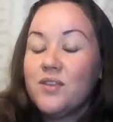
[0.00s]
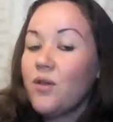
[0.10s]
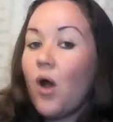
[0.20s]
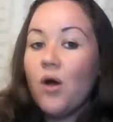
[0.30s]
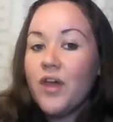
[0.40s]

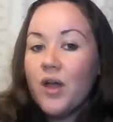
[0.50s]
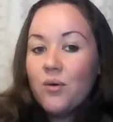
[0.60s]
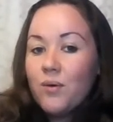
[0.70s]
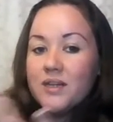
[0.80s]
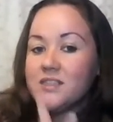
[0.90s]
So they
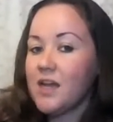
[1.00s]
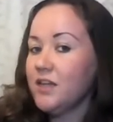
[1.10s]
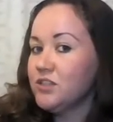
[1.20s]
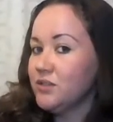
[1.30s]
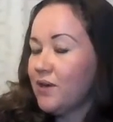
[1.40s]
all want
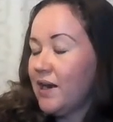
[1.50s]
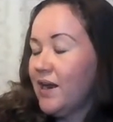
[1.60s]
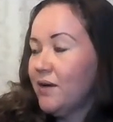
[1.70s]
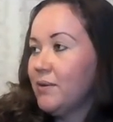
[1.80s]
attention right now.